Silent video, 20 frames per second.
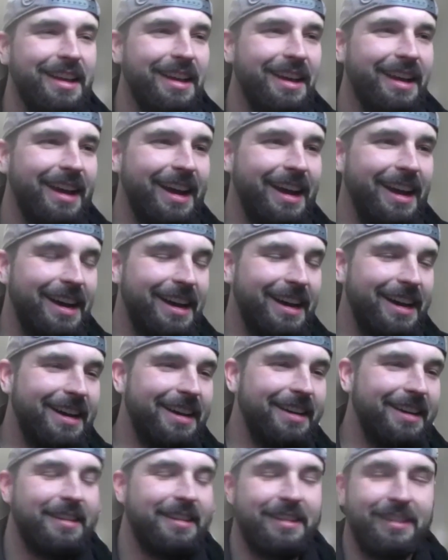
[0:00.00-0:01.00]

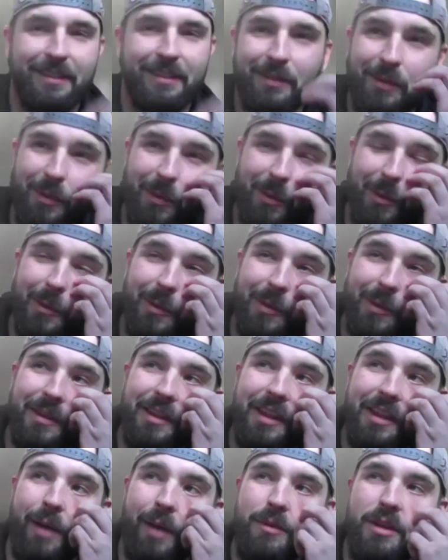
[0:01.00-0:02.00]
uh,
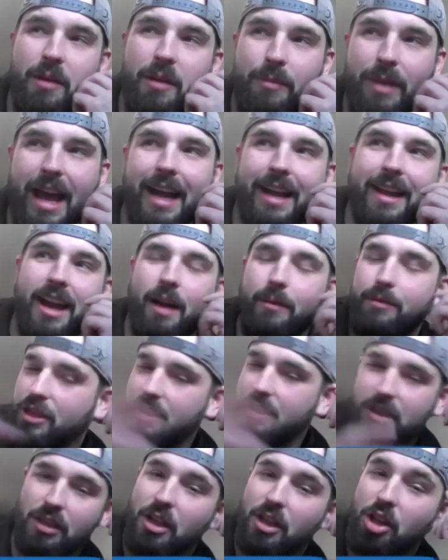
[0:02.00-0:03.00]
I'm going to back up
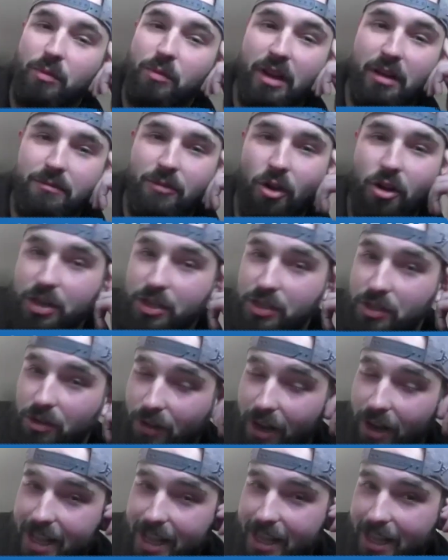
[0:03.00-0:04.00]
just a little bit more. So
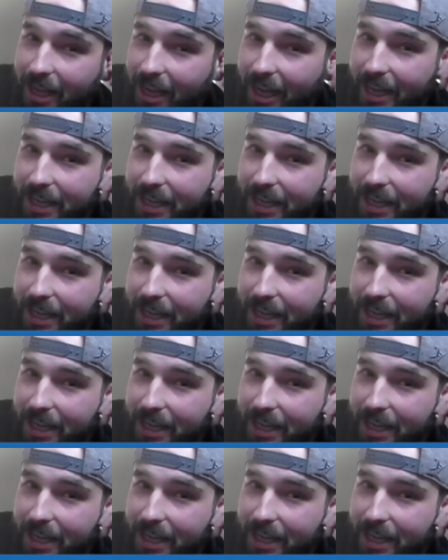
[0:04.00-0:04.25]
right out of high